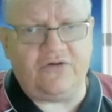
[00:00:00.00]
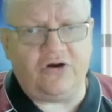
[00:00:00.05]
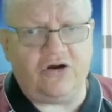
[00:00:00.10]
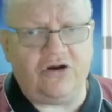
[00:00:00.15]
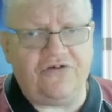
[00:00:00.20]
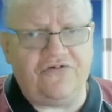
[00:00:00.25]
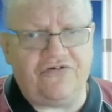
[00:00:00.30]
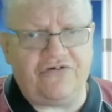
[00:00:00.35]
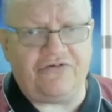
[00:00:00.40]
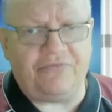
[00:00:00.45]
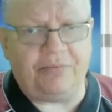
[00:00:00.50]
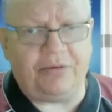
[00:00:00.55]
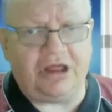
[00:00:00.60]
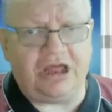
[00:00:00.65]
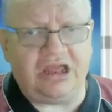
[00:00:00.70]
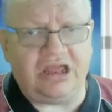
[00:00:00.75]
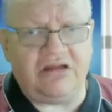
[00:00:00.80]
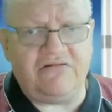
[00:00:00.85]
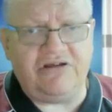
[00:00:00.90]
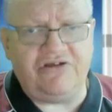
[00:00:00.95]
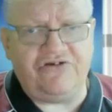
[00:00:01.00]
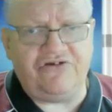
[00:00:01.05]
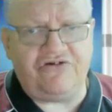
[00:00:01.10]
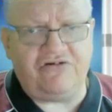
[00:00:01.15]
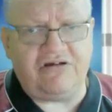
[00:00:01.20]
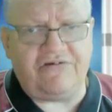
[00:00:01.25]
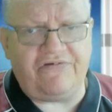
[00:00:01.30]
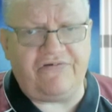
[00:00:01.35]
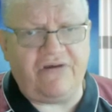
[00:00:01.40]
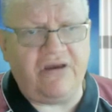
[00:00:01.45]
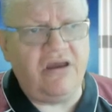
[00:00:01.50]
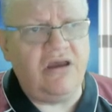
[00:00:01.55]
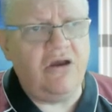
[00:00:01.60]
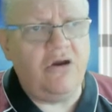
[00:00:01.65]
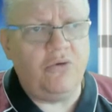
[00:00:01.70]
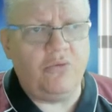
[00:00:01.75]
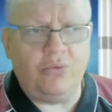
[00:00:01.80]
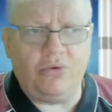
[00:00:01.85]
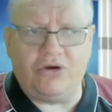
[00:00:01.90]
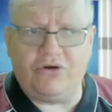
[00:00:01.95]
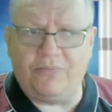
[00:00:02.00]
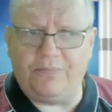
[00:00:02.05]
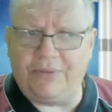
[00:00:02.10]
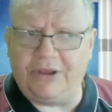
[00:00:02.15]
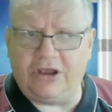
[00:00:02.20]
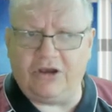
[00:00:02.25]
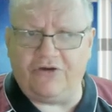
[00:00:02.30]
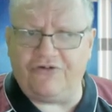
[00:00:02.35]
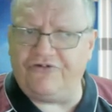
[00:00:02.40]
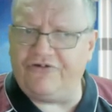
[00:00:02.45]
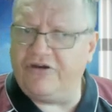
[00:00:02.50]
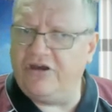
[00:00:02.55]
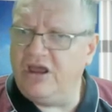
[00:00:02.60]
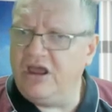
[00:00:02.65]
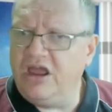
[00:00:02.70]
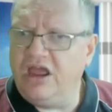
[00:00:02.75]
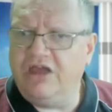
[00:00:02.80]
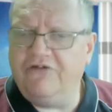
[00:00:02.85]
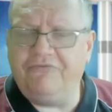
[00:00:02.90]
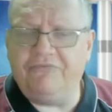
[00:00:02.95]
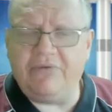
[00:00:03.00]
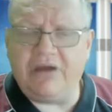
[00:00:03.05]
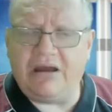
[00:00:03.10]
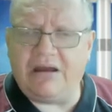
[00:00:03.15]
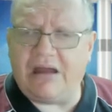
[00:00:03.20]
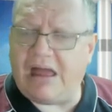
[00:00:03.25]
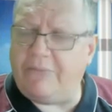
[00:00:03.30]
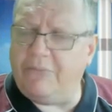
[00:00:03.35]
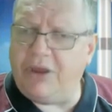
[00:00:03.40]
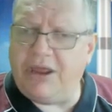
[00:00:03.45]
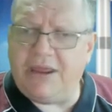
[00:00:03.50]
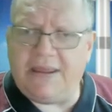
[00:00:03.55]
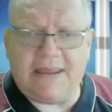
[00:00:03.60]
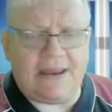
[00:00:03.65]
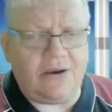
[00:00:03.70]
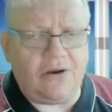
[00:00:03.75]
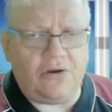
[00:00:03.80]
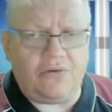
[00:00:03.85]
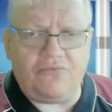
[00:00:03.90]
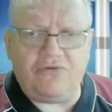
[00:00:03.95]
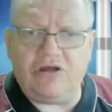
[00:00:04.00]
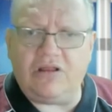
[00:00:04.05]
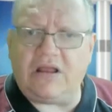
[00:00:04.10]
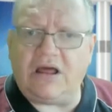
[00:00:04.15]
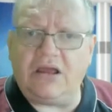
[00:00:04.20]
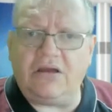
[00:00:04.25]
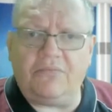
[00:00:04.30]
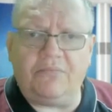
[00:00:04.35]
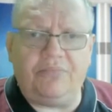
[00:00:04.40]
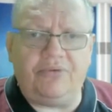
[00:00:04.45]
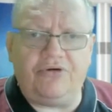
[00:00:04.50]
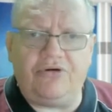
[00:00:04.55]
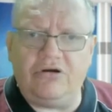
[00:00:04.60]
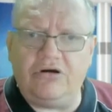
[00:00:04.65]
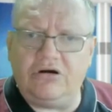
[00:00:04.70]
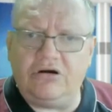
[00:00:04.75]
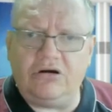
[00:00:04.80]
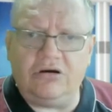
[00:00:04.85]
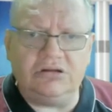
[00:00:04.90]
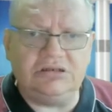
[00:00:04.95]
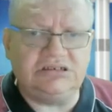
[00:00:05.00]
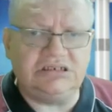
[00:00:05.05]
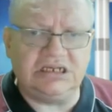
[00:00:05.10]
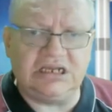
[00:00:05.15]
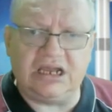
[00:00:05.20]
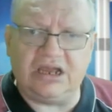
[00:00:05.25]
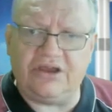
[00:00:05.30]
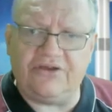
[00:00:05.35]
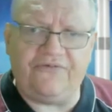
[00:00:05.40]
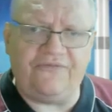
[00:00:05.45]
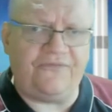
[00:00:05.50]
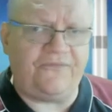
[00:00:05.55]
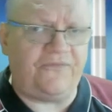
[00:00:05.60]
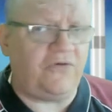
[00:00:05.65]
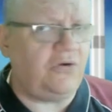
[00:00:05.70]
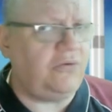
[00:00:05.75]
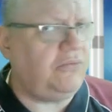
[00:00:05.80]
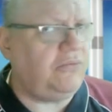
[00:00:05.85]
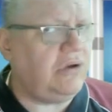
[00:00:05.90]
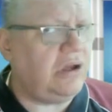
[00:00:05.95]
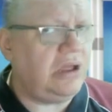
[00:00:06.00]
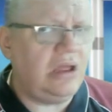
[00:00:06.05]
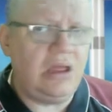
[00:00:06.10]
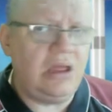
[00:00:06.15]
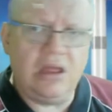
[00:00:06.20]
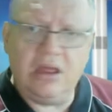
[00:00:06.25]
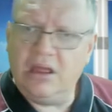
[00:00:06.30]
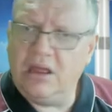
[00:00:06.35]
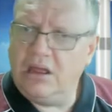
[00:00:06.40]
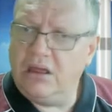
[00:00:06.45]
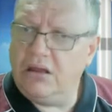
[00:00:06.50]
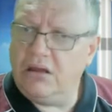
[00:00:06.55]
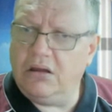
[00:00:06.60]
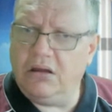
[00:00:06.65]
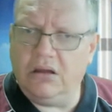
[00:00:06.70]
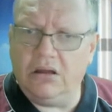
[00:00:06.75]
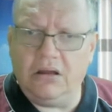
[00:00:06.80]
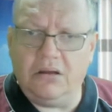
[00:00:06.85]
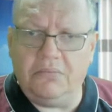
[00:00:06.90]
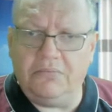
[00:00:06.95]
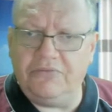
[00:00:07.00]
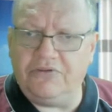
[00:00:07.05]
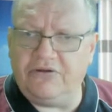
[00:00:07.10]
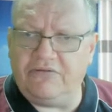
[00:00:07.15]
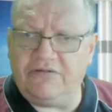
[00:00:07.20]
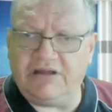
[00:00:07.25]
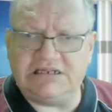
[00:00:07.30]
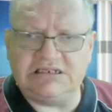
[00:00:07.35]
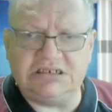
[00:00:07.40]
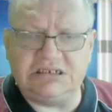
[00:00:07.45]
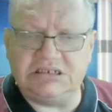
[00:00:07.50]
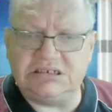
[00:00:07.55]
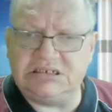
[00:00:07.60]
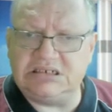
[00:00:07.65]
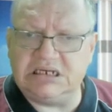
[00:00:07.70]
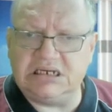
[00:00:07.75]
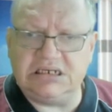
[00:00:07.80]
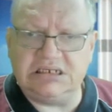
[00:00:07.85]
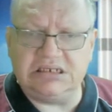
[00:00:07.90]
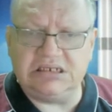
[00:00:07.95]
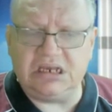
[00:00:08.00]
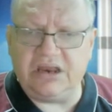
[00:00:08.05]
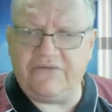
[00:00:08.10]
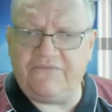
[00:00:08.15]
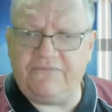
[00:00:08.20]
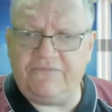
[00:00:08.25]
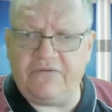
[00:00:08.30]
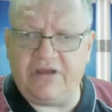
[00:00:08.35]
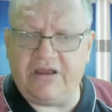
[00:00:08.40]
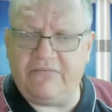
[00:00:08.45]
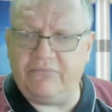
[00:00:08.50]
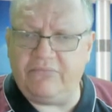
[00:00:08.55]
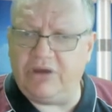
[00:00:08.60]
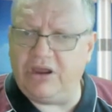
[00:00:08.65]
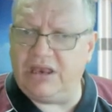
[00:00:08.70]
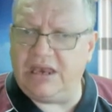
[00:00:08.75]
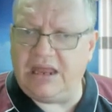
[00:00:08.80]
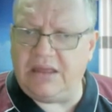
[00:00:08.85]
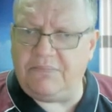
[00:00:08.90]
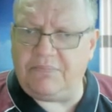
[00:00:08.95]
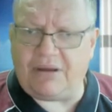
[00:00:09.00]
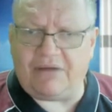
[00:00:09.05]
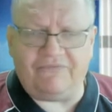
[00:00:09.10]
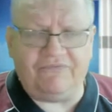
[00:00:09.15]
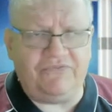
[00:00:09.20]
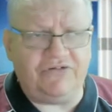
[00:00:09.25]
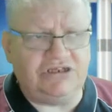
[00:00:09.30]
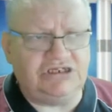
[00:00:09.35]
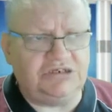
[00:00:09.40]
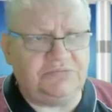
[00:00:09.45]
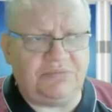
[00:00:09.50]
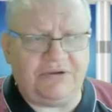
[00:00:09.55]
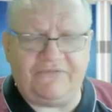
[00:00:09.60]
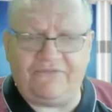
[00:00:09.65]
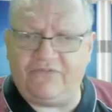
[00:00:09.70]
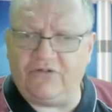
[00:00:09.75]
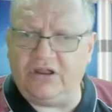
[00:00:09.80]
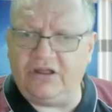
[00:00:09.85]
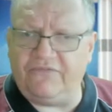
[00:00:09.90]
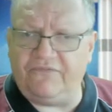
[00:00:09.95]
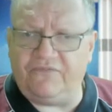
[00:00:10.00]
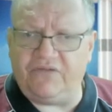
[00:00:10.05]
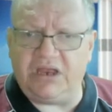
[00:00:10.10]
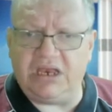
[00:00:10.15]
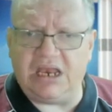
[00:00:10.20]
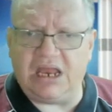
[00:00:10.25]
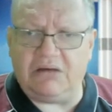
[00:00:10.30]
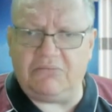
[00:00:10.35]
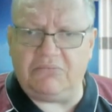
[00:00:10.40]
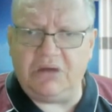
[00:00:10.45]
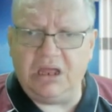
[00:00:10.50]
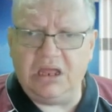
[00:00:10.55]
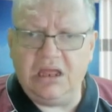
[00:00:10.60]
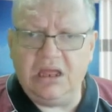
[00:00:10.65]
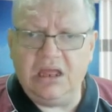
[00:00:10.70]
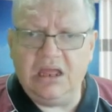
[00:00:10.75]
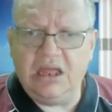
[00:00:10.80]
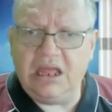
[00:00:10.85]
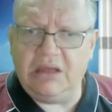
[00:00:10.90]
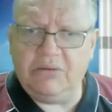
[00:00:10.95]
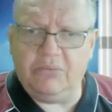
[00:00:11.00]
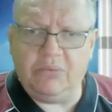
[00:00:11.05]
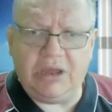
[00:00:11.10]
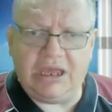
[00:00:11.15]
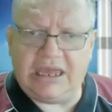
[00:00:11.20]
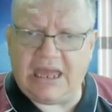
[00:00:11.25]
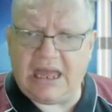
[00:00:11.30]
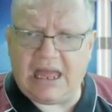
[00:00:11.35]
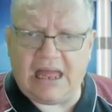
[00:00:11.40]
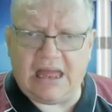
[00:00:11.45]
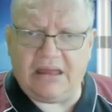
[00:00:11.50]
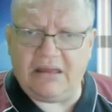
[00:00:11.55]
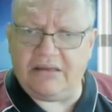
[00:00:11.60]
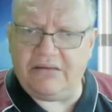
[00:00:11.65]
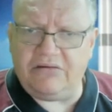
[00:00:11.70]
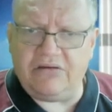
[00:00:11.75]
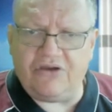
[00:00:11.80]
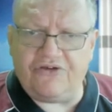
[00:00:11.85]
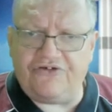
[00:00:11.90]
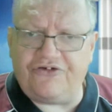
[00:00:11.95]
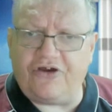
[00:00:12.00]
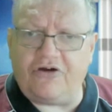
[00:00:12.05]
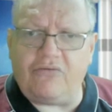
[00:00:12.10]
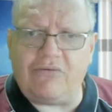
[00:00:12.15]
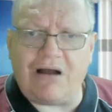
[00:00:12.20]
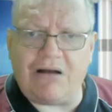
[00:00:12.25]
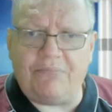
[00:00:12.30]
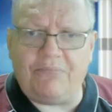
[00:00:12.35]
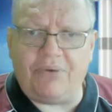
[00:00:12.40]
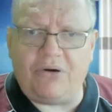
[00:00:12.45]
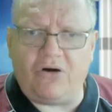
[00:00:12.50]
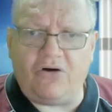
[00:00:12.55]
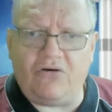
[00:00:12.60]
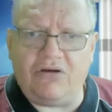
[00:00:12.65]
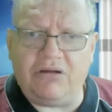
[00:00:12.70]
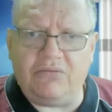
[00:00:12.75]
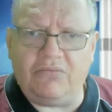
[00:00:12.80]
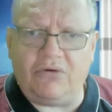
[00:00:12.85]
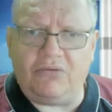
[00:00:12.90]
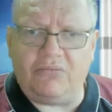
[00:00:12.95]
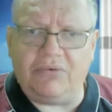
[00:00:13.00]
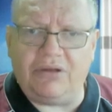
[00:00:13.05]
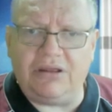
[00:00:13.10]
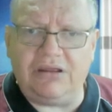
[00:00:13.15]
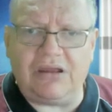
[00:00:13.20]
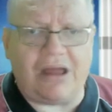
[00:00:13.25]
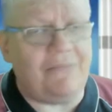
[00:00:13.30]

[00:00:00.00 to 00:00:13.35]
I've got is his player injuries, because we cannot rely on Perot to get us through the rest of the season. If we need Bamford to be fully fit now, we can't. You saw how poor it was.